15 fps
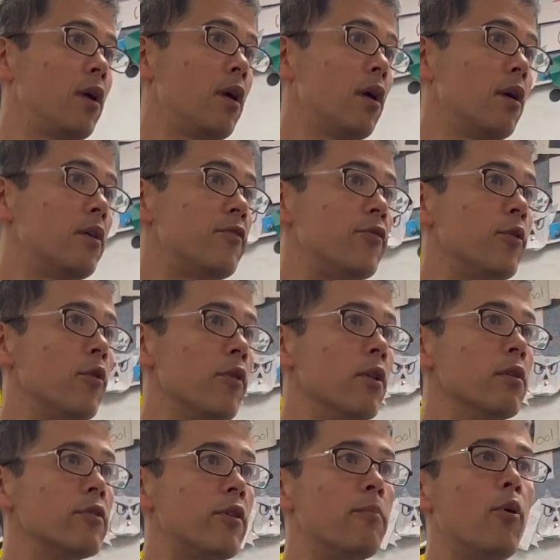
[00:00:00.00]
So
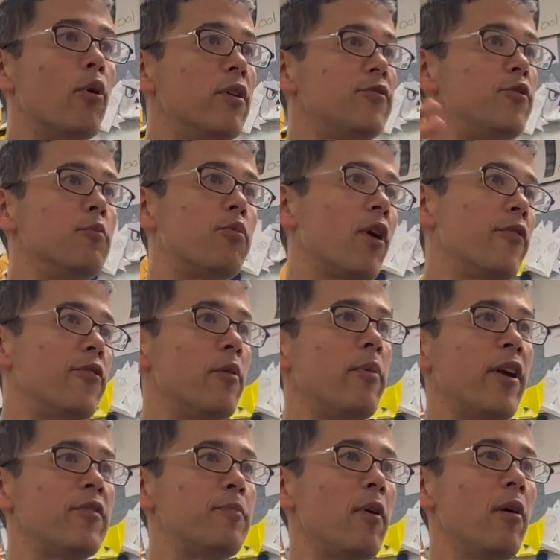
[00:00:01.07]
the boys who brought their
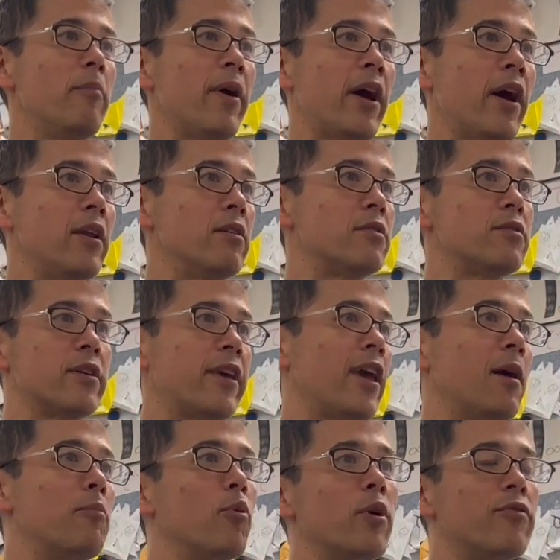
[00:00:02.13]
baseball bat to
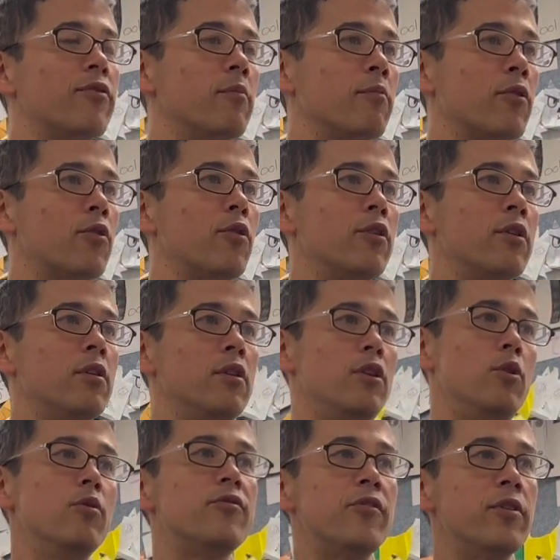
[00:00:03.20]
camp with them couldn't
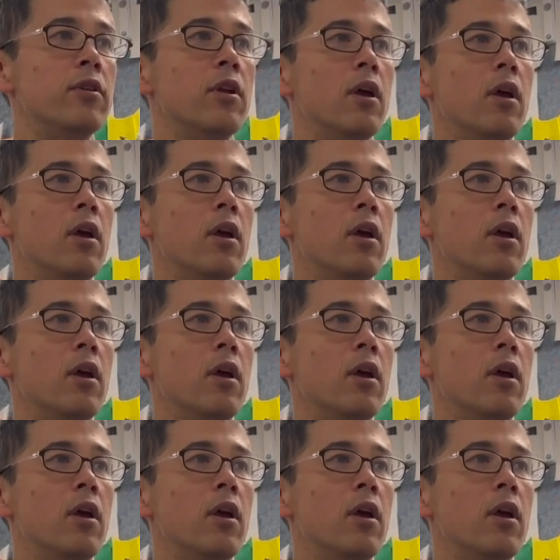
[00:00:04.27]
use it.